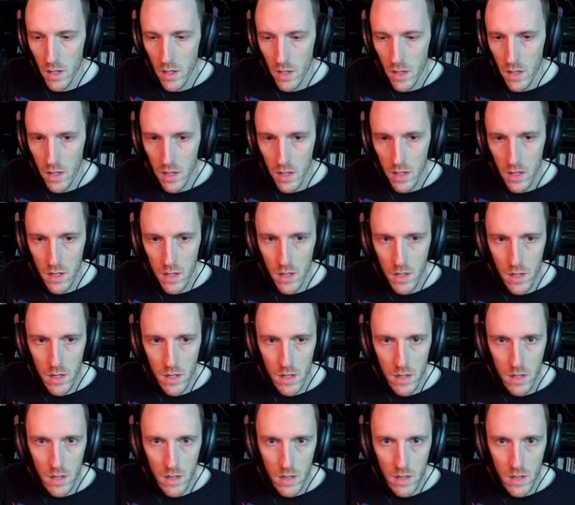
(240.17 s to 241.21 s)

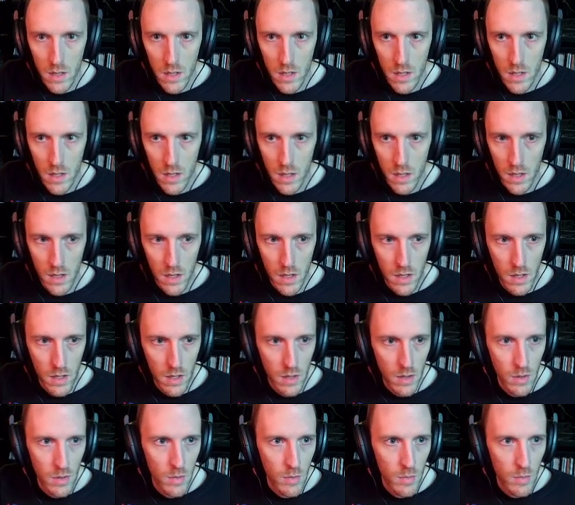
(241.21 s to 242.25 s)
here
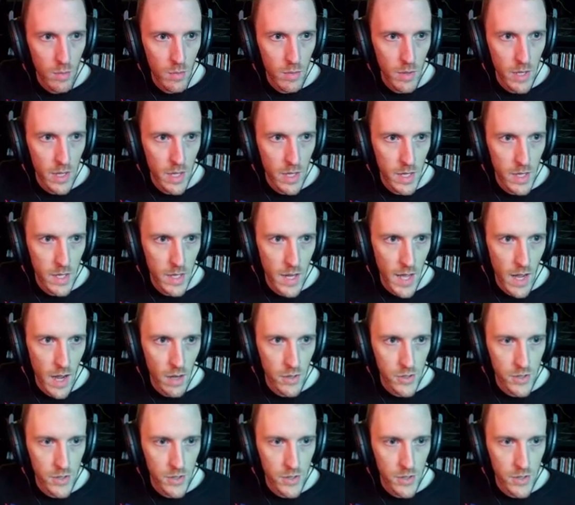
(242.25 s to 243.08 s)
we now